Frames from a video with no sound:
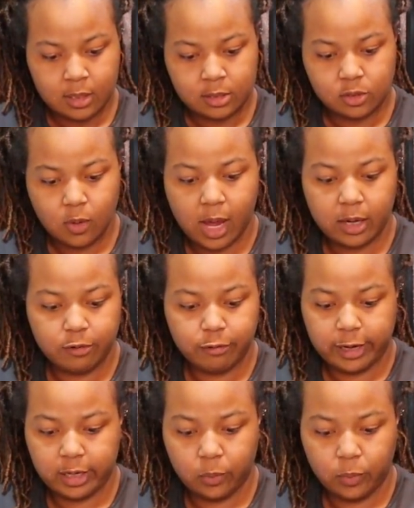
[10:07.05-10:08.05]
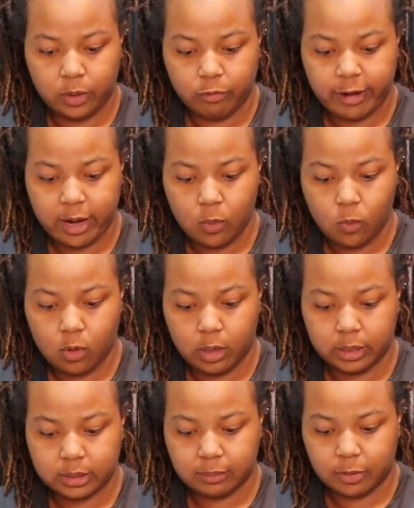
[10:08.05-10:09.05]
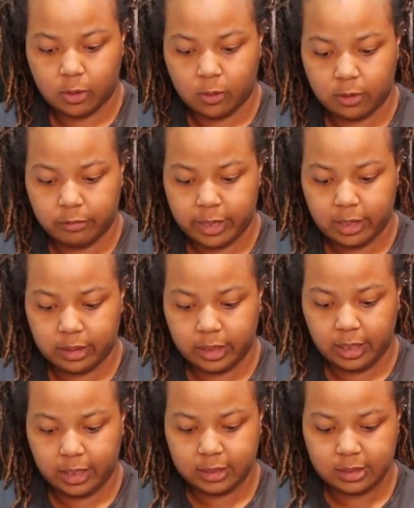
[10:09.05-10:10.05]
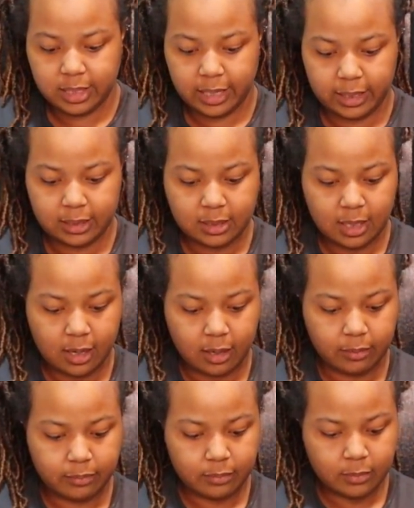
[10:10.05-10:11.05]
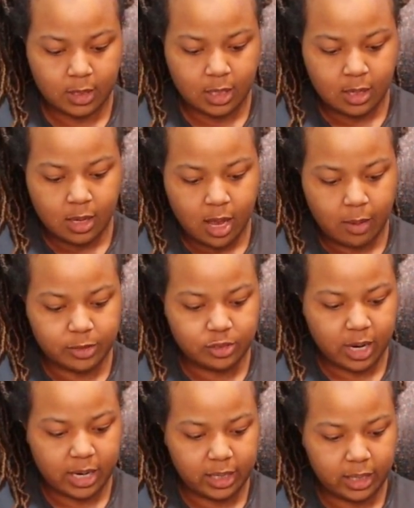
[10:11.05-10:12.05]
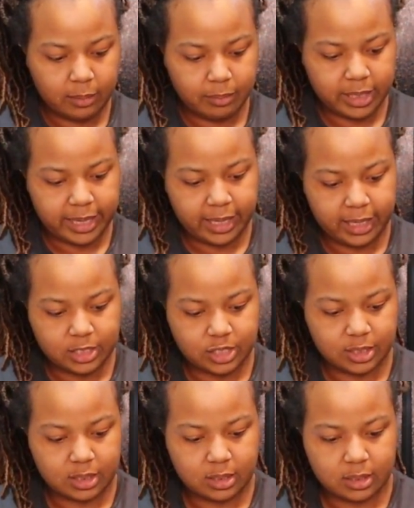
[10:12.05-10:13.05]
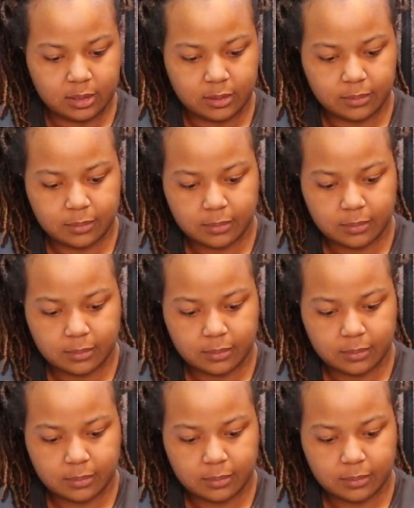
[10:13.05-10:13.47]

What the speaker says: So I done already went around once. I'm going around again a second time. I'm gonna try to hit my edges.